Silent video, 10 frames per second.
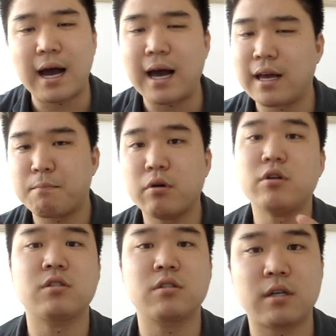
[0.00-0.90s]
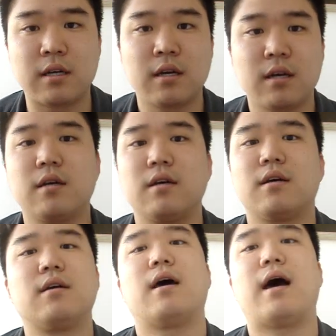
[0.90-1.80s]
I personally,
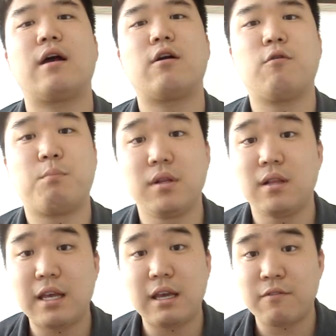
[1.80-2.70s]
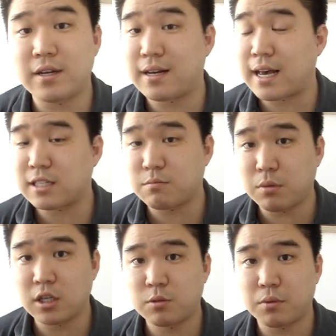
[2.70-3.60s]
I don't believe in it as much,